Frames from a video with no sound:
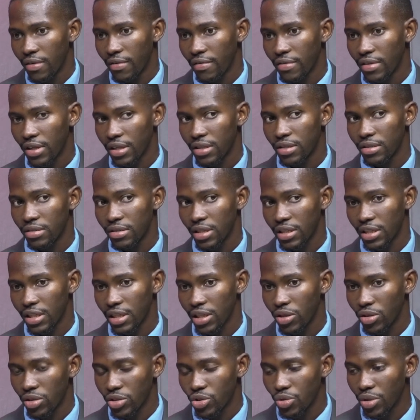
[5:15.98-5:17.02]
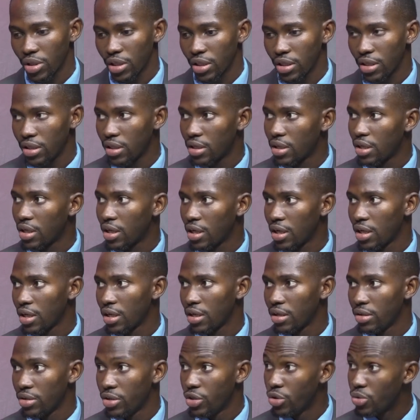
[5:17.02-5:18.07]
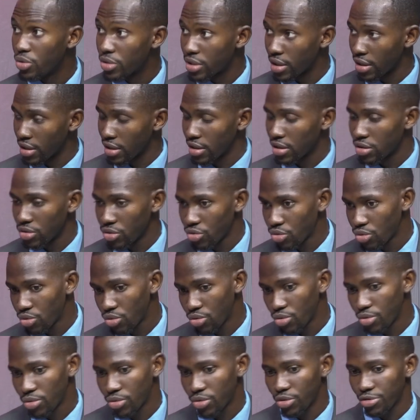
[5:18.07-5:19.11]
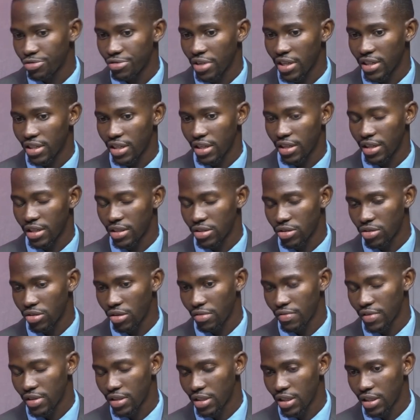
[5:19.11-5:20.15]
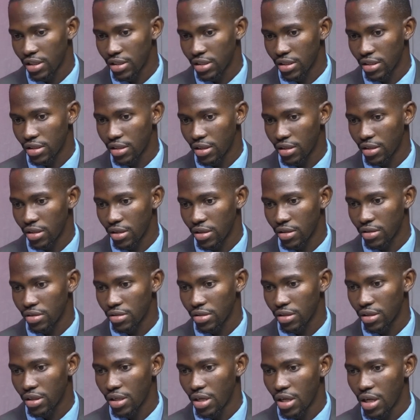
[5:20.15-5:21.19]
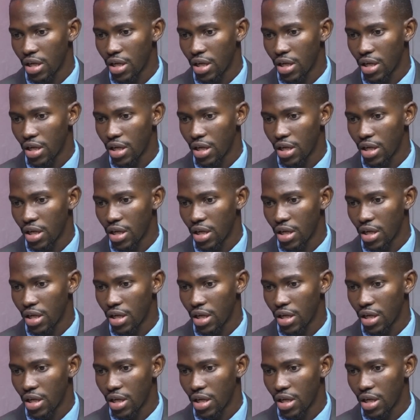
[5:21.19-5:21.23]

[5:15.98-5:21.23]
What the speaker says: that they are actually using to fight against COVID-19 in the country.